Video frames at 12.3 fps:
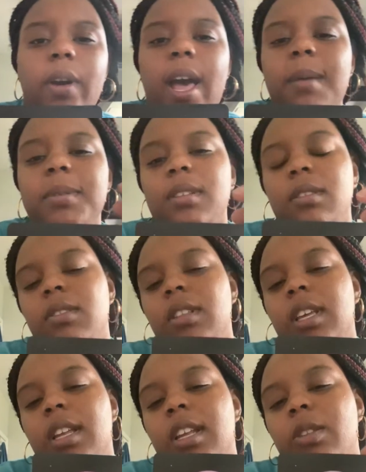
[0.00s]

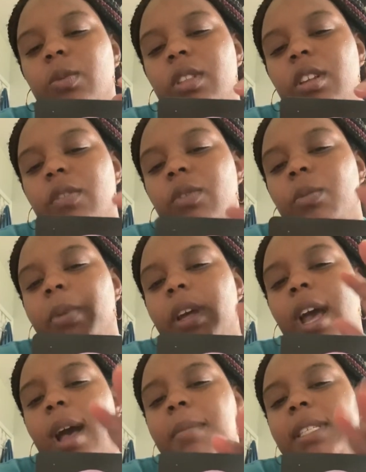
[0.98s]
absolutely connect with your womb.
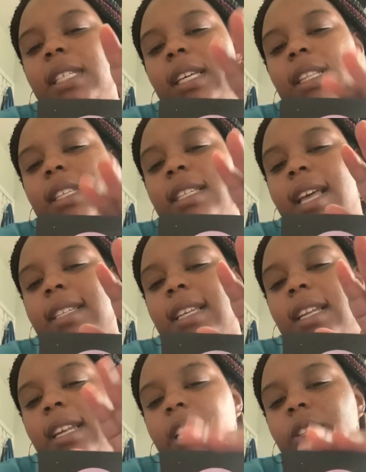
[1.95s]
But I'm seeing this as
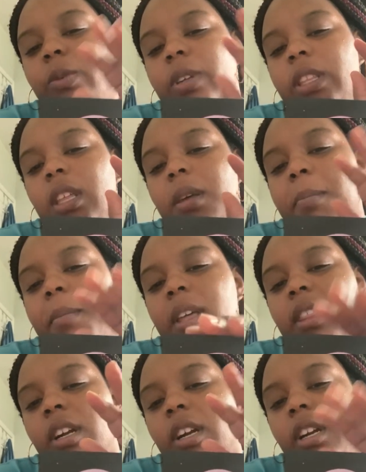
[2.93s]
connect with
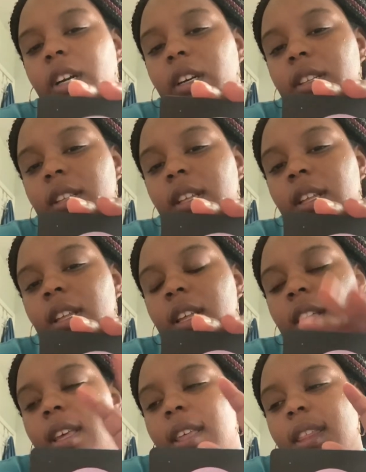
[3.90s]
Mother Earth.
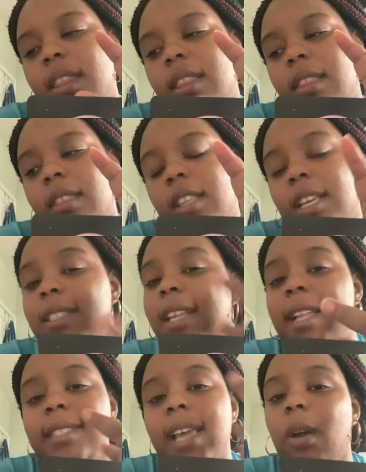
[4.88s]
Because
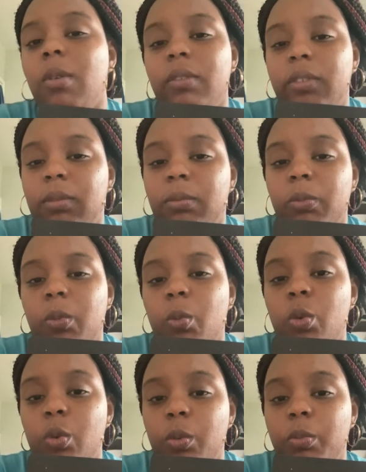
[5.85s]
that's our
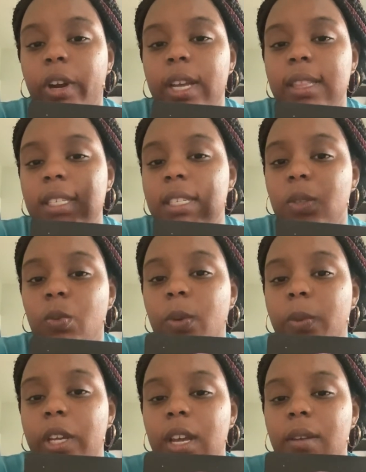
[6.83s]
womb, right? This is where
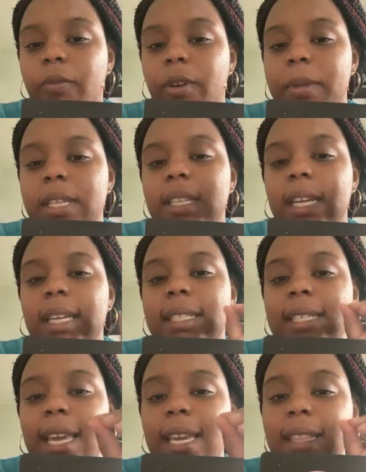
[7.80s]
we come from. It's like,
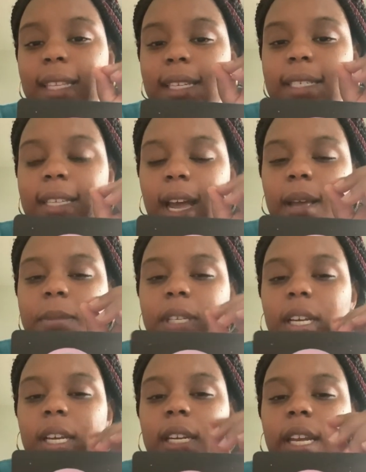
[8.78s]
take this time
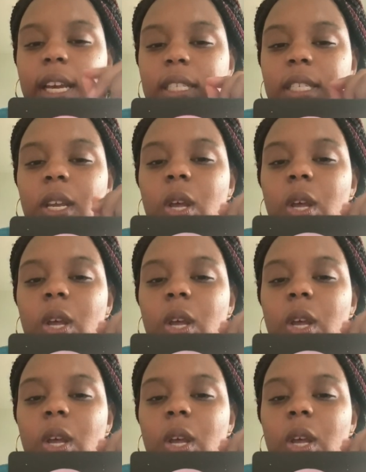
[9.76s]
to connect